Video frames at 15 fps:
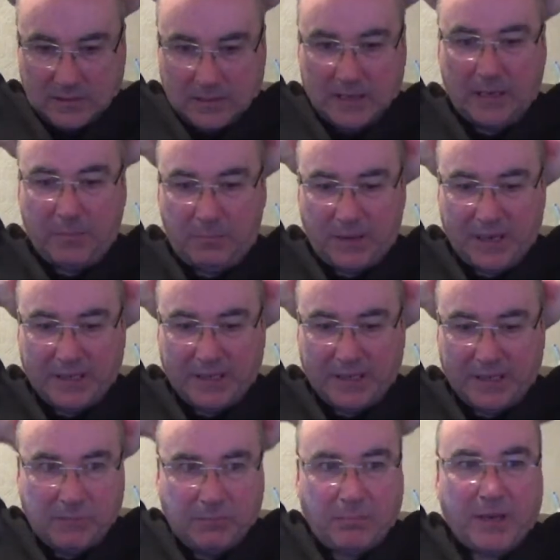buy
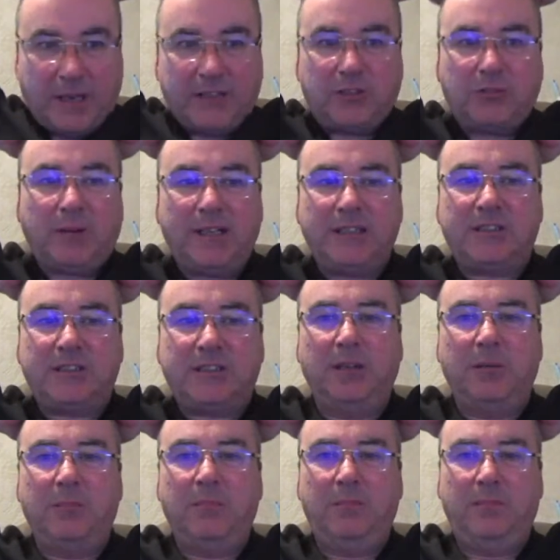cheap, buy twice,
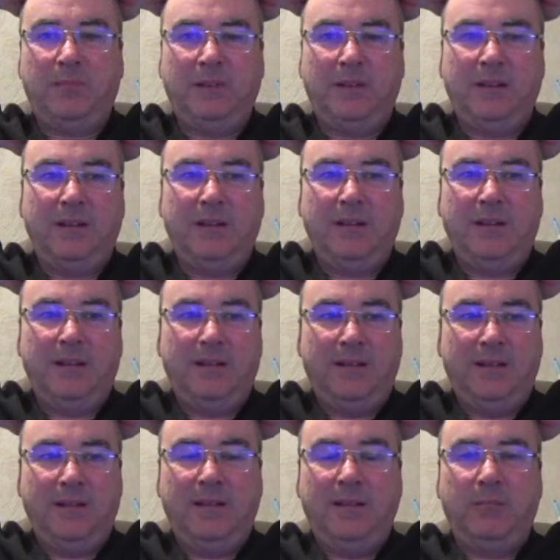
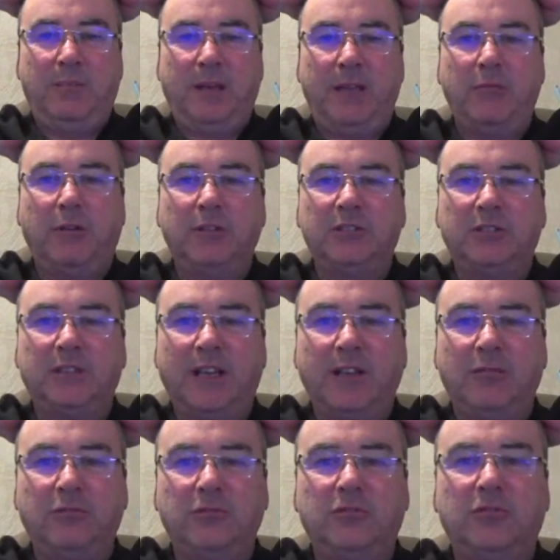pay once, get
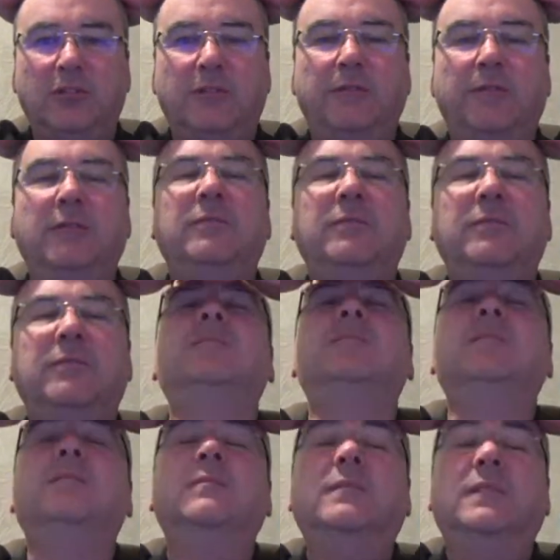good stuff.
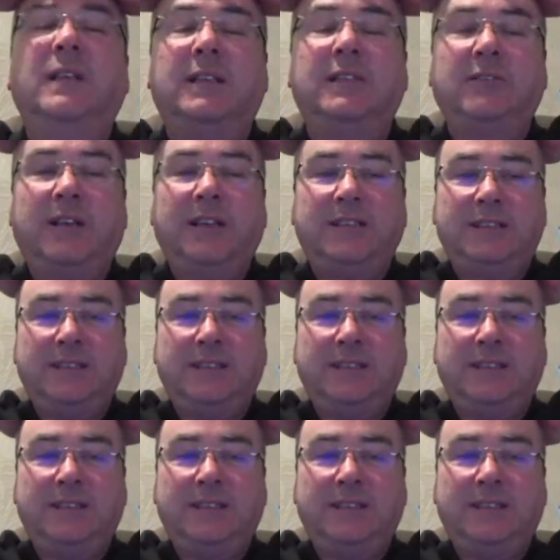That's right.